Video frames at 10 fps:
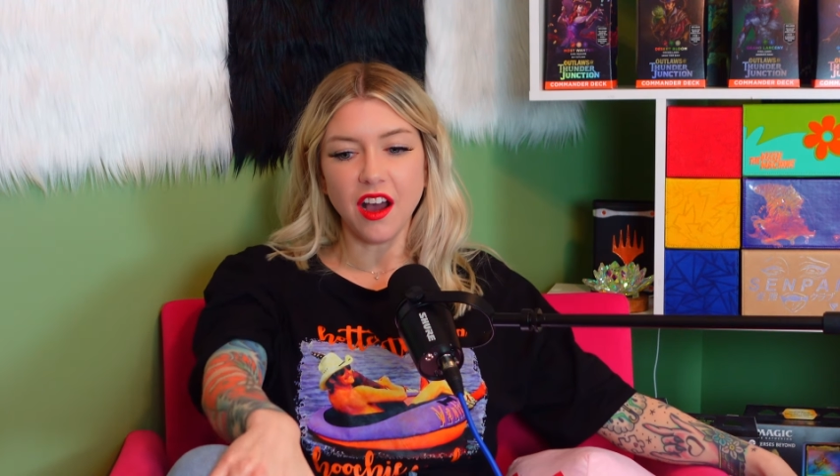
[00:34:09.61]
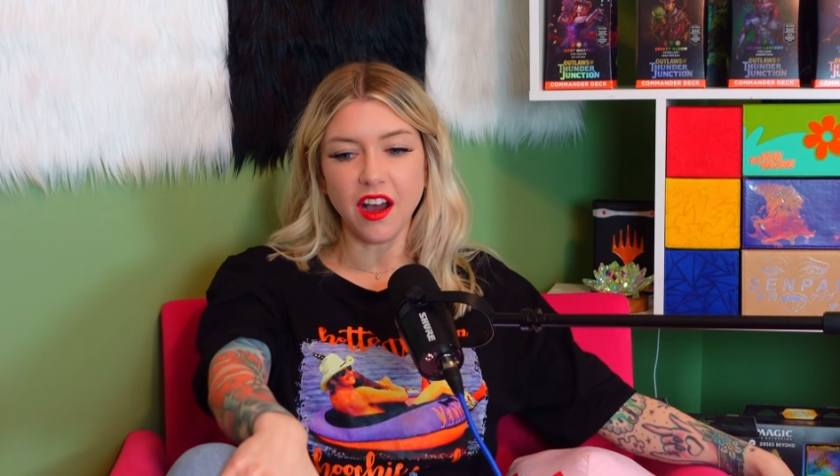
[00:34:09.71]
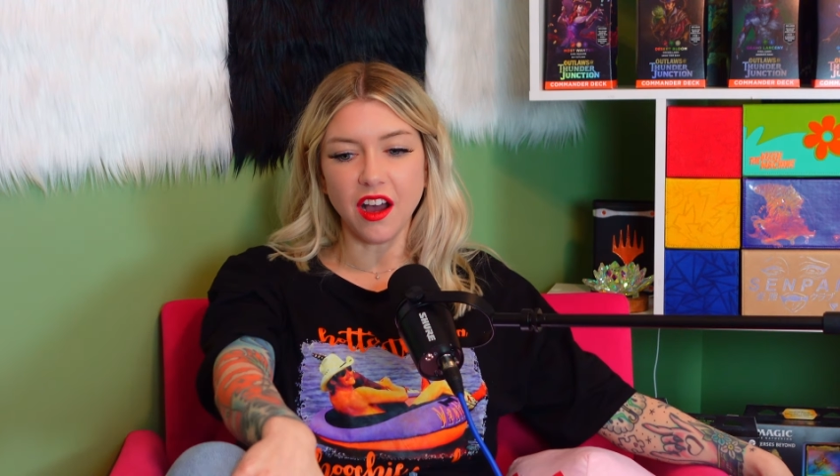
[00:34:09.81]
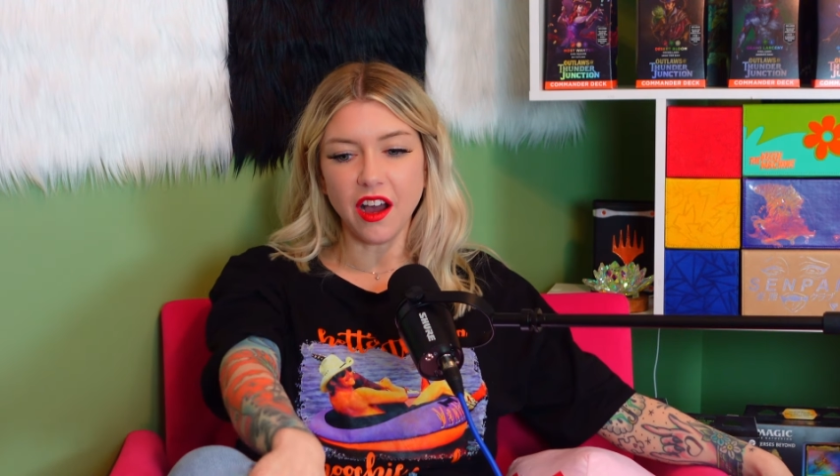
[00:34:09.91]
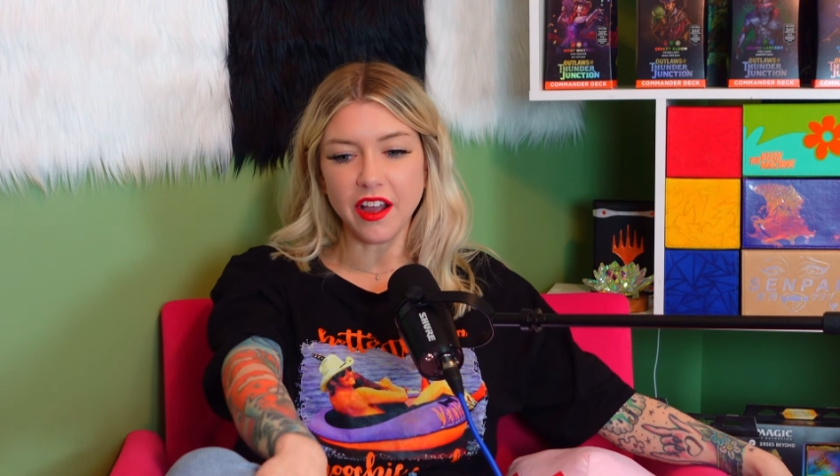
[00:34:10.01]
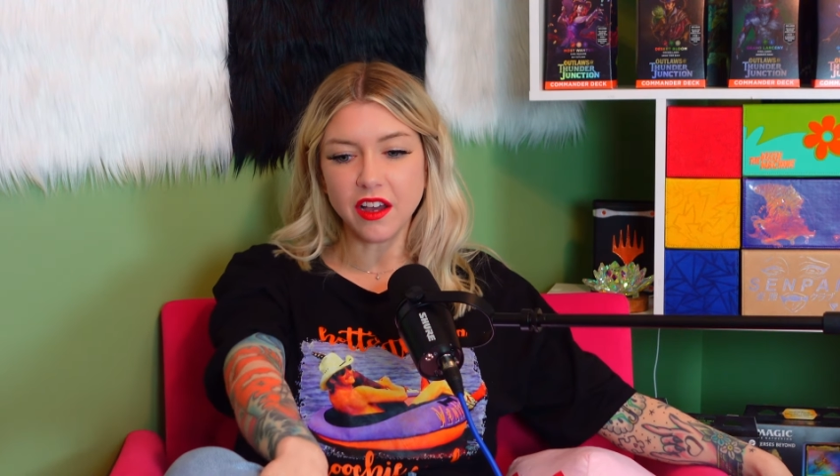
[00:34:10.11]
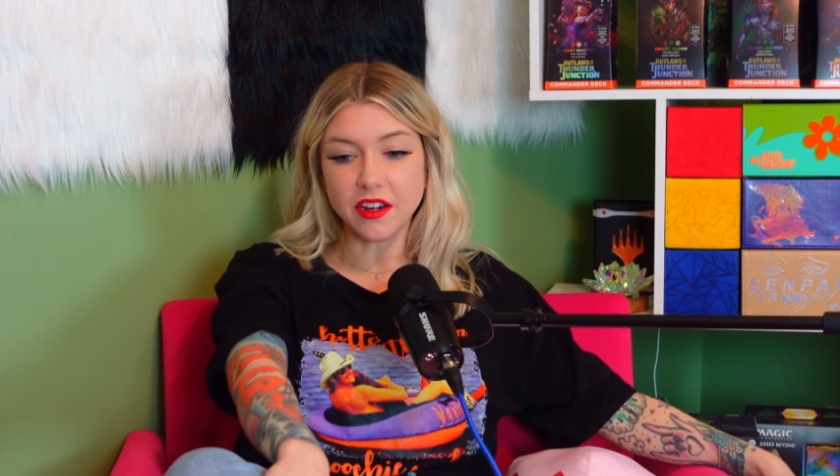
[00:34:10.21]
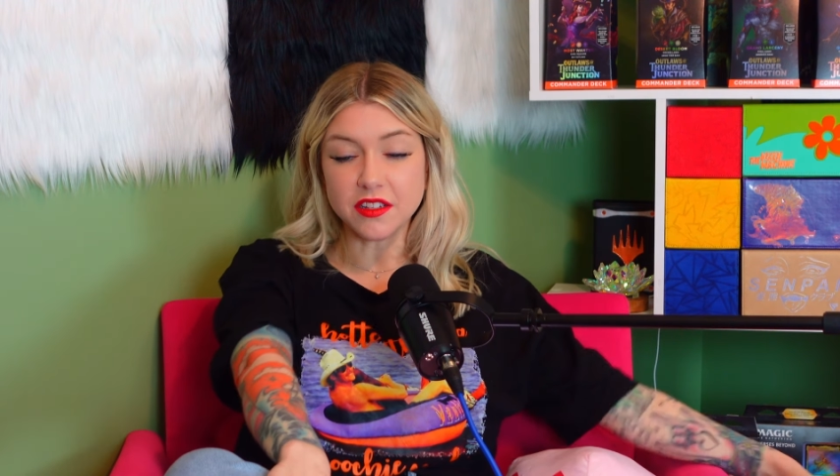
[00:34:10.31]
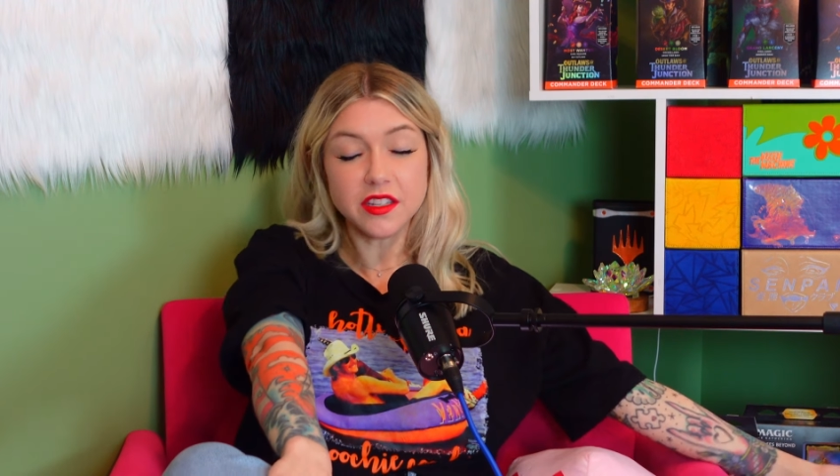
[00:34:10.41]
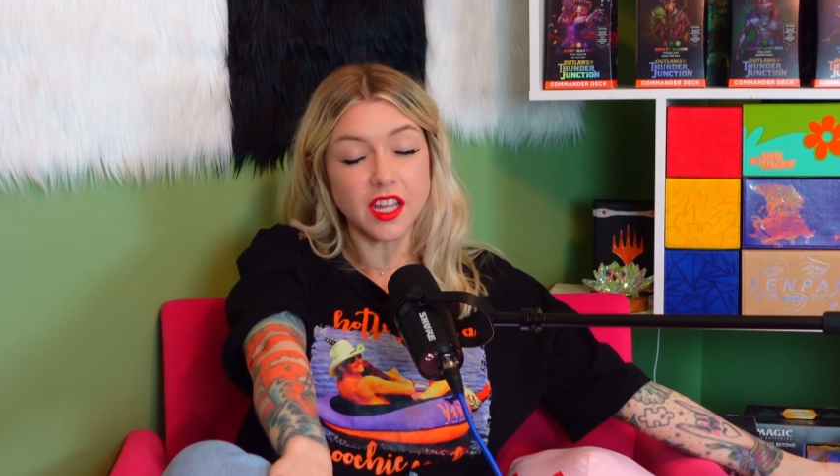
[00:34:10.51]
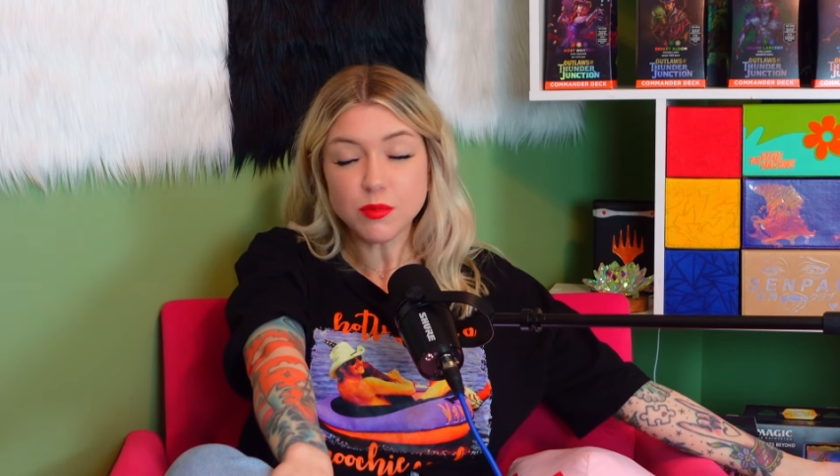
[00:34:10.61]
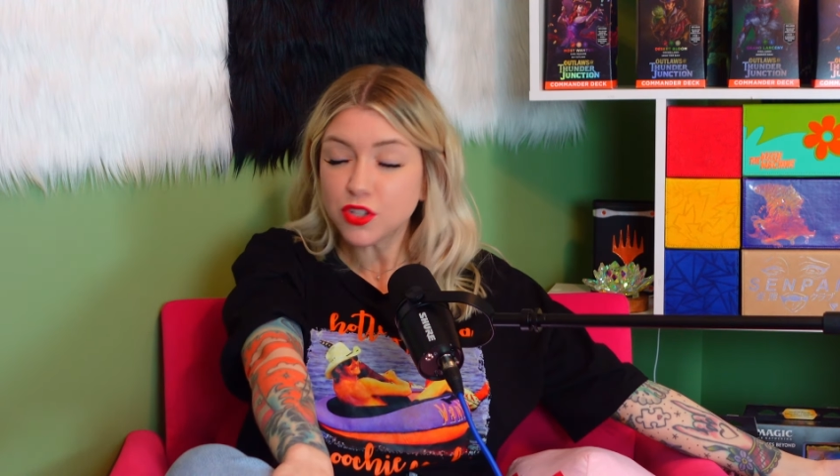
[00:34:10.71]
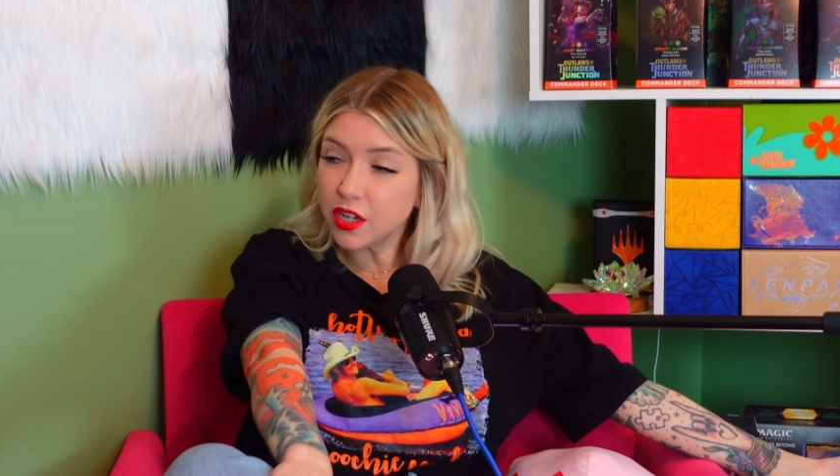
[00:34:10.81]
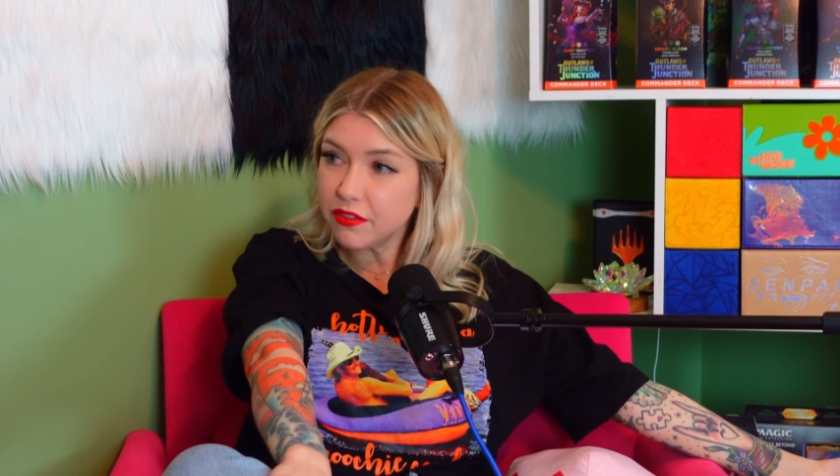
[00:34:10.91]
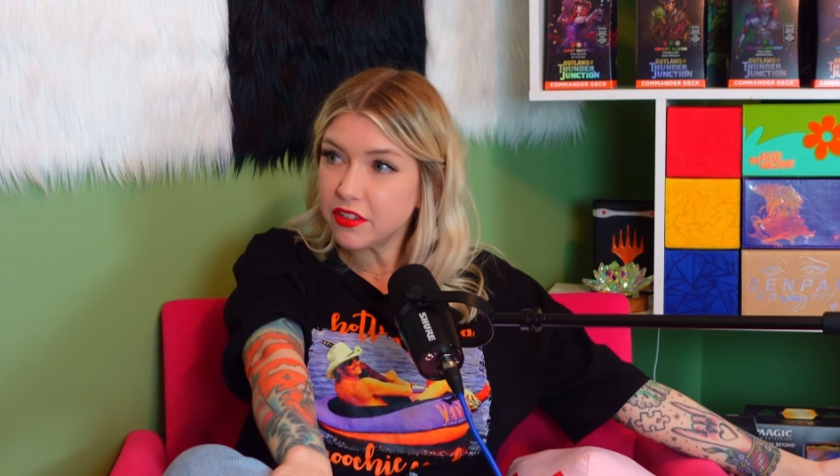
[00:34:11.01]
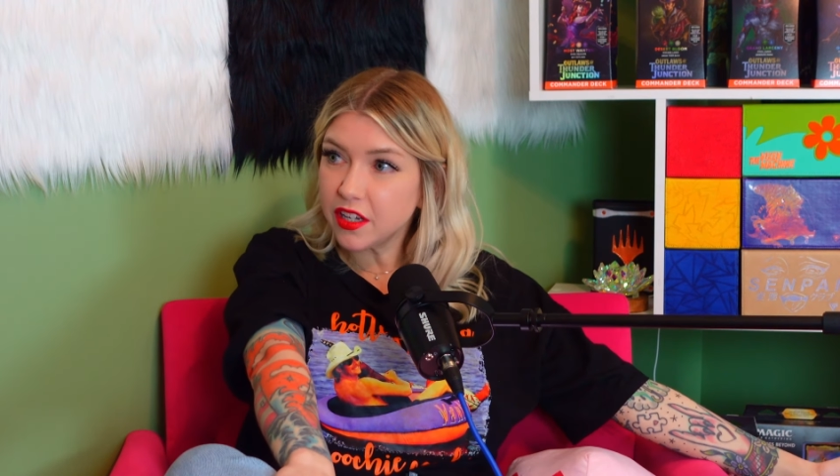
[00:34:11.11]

Uh, I got Scapeshift.